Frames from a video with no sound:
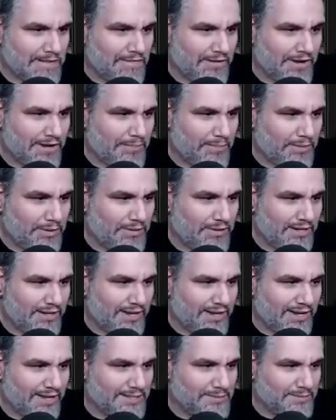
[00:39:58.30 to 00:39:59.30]
If I get a blue, I
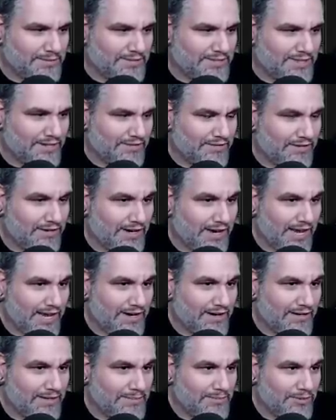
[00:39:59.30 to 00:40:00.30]
can cast both Teferi
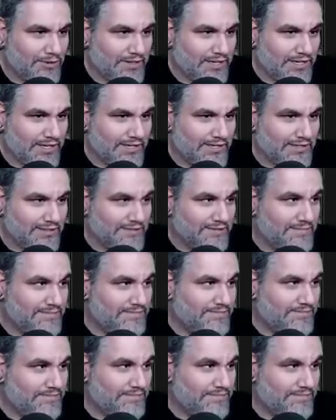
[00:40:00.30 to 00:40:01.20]
and Unmoored Ego.